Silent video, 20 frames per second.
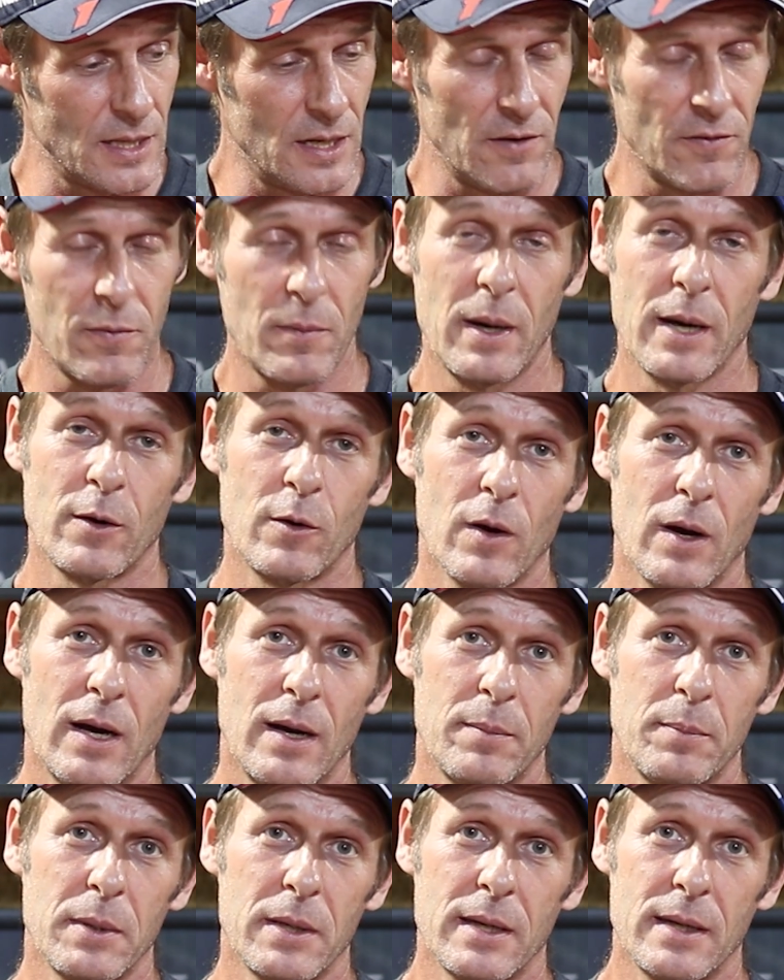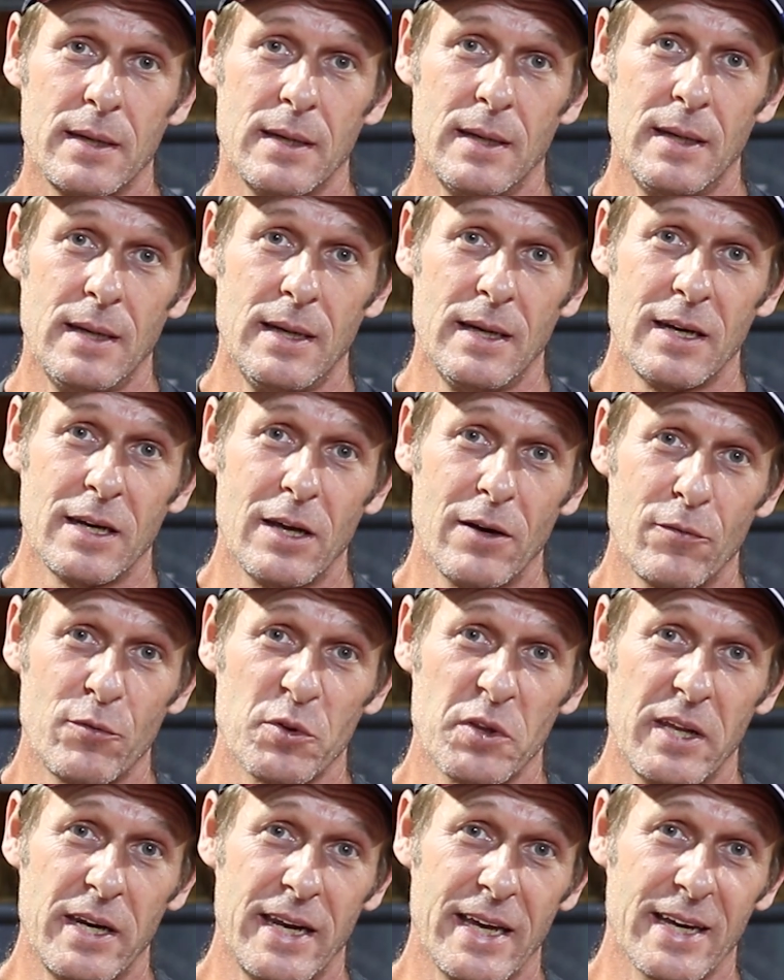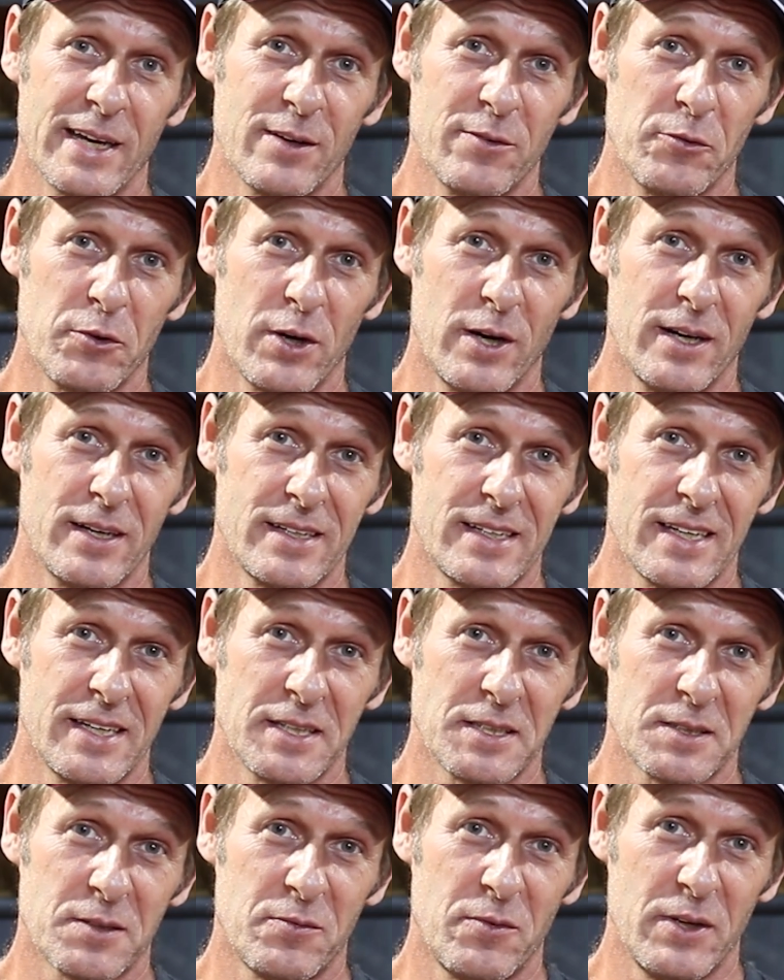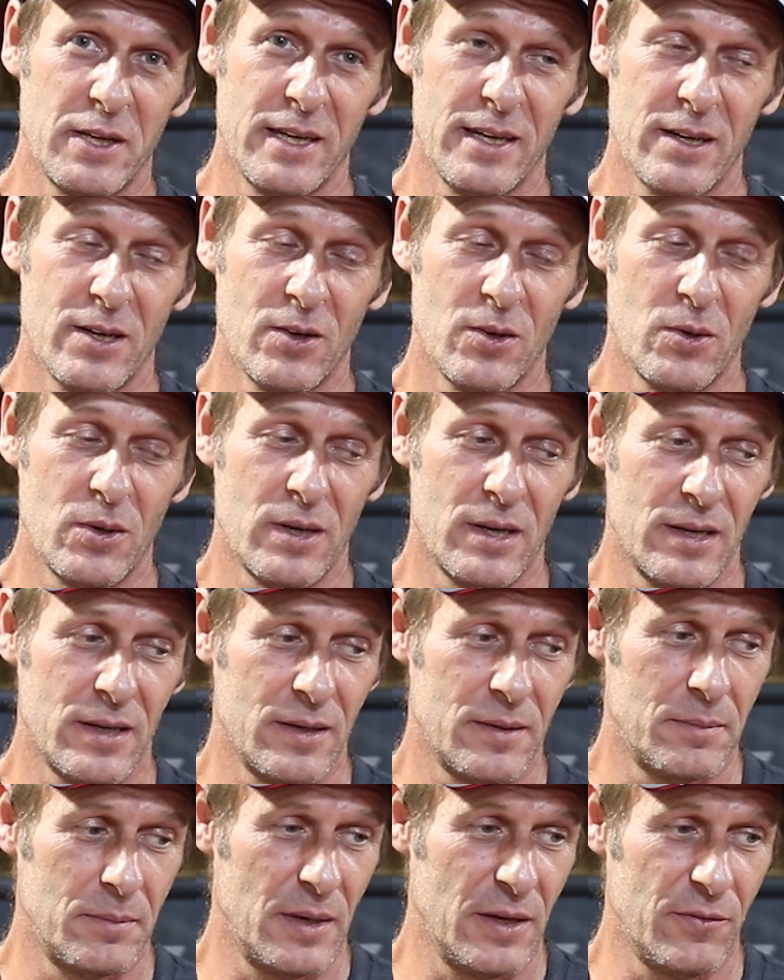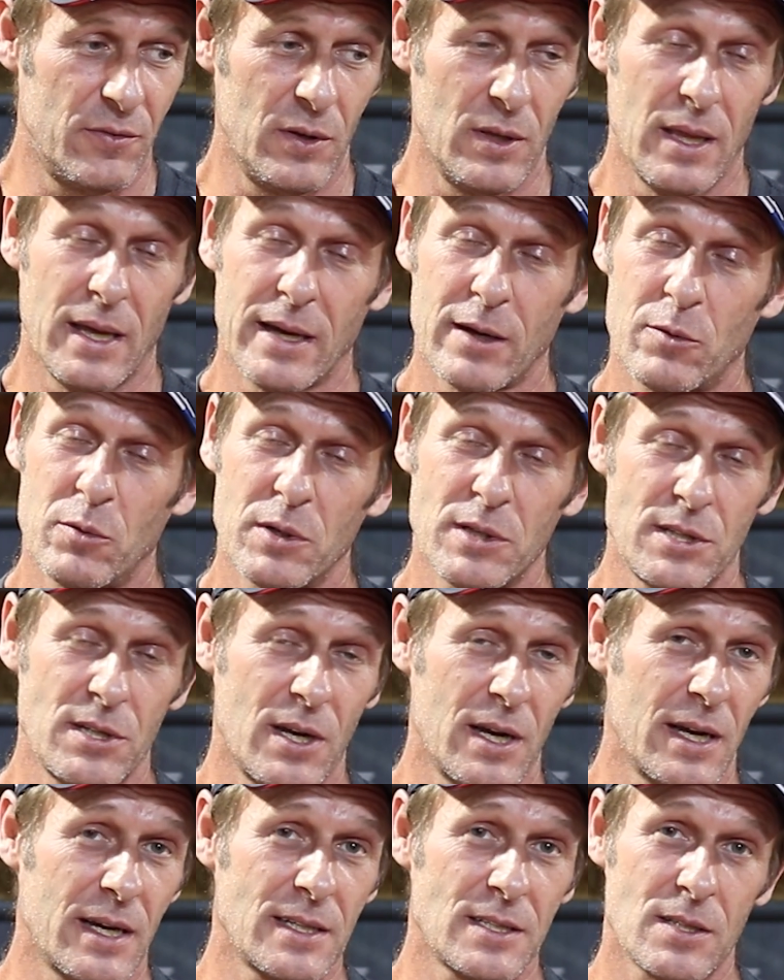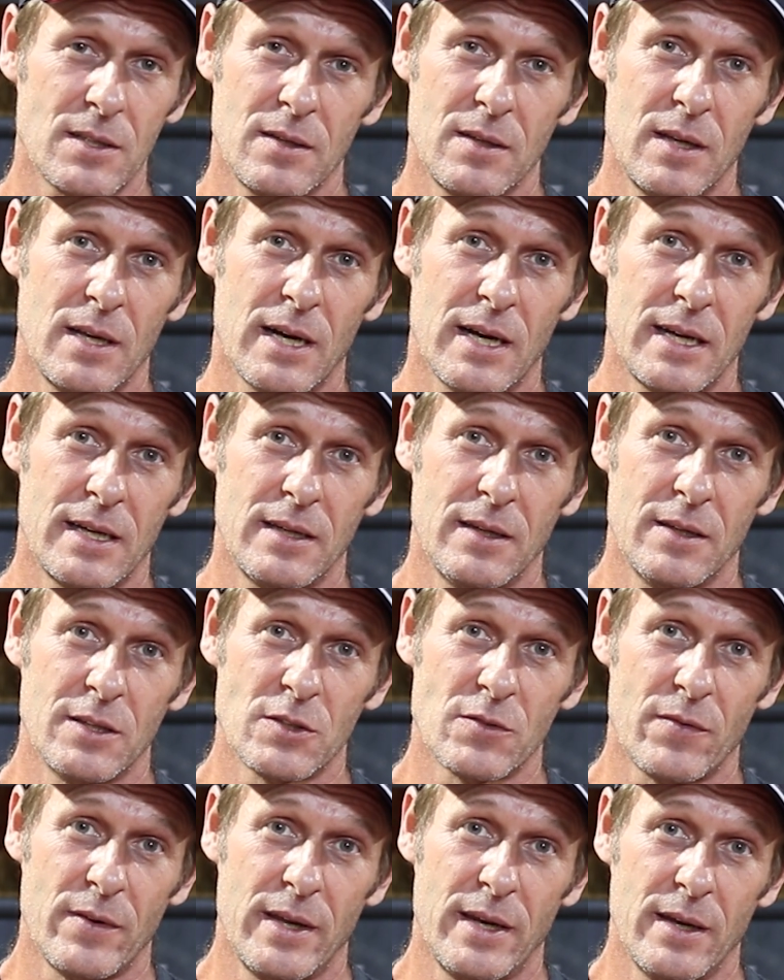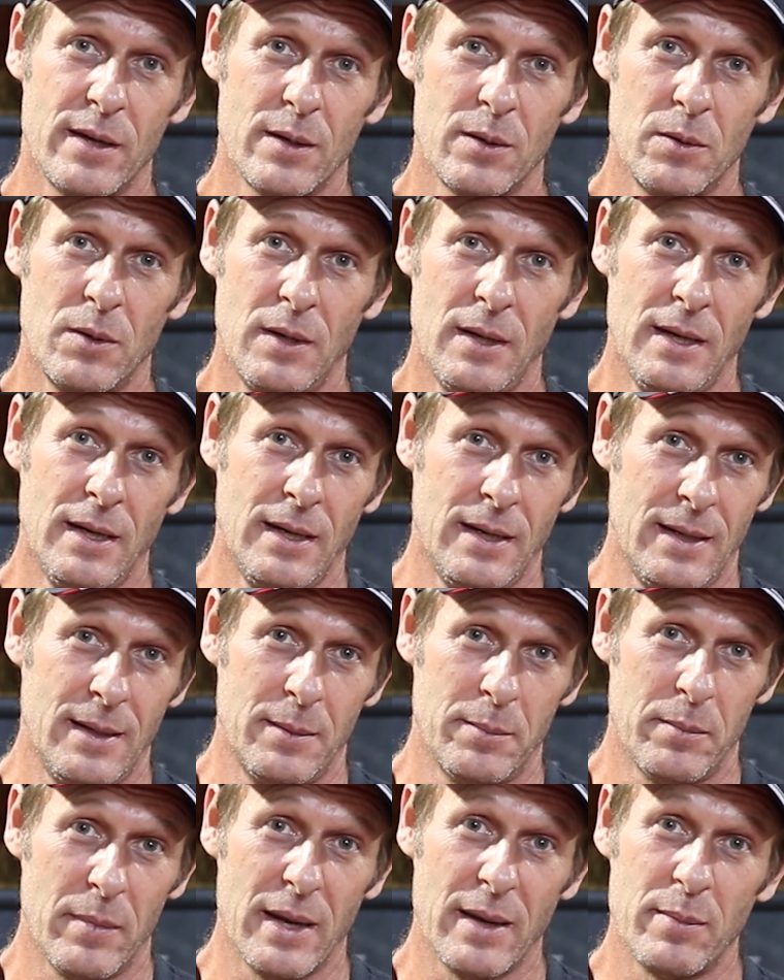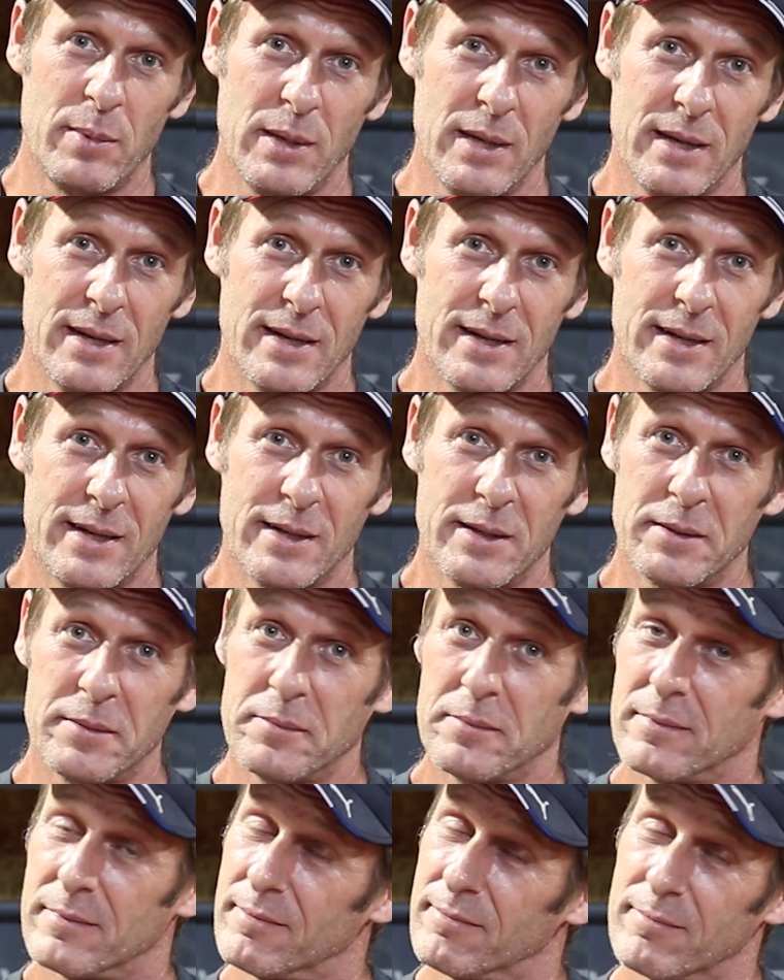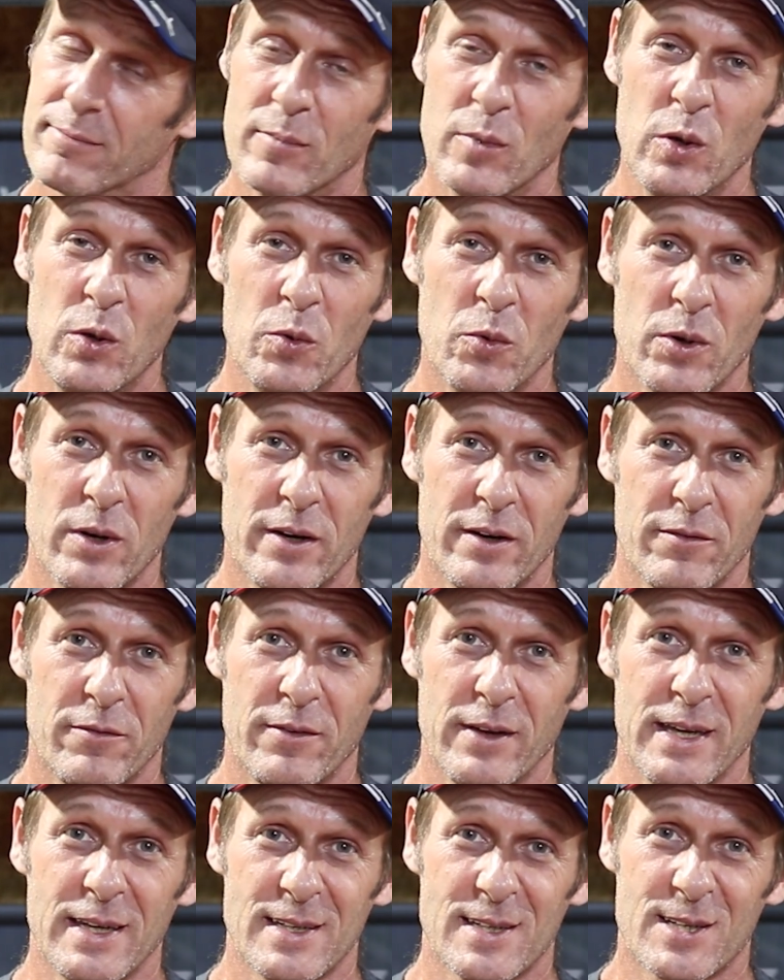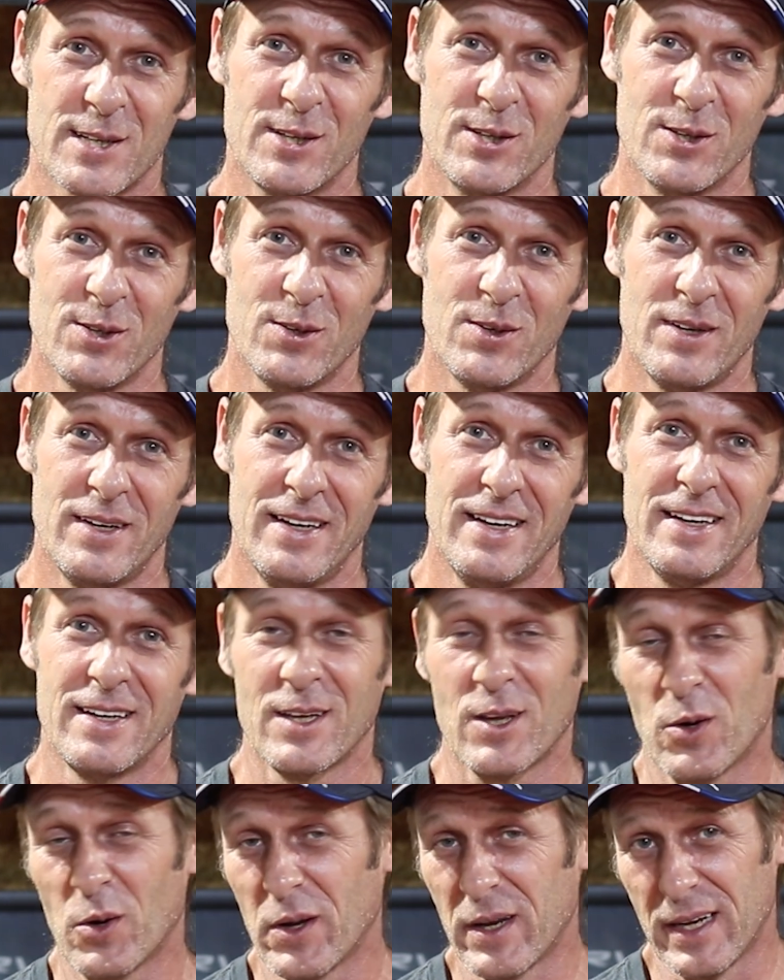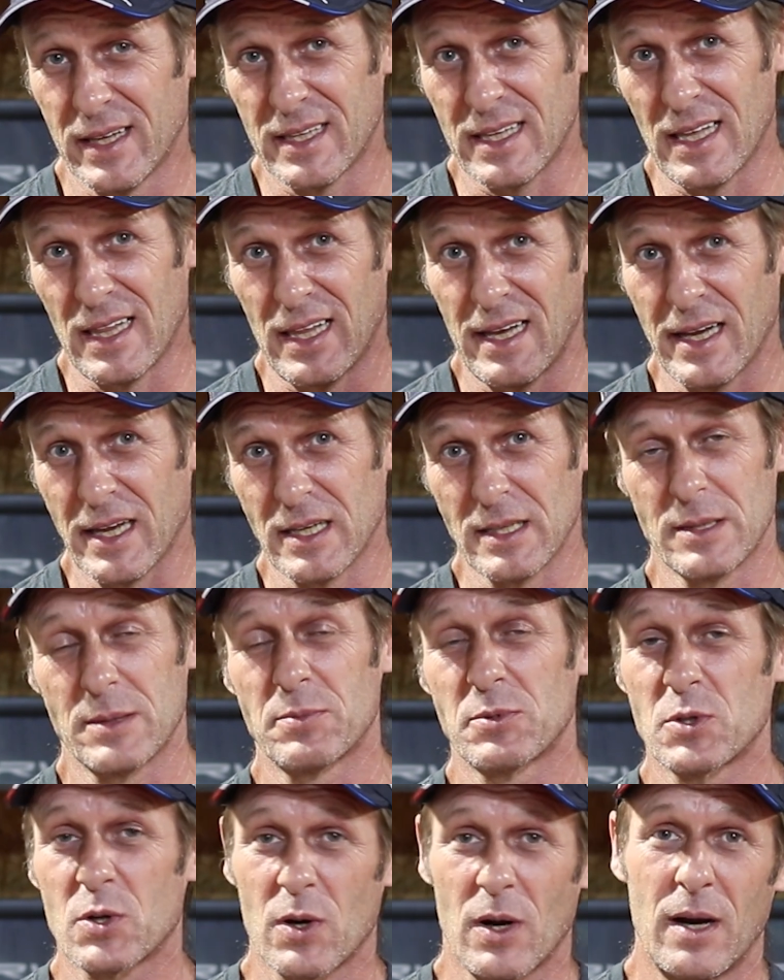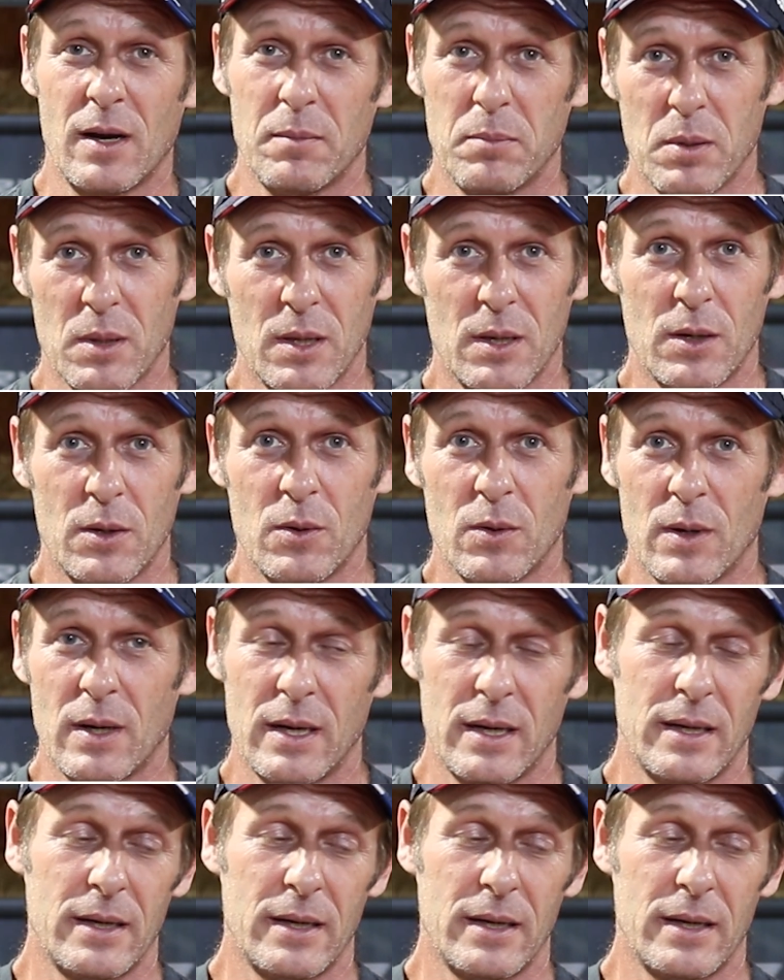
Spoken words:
enough of my gripe and enough with a negative context video. If you like what you got in this video, maybe you wanted to vent too, go ahead and hit that like and subscribe below.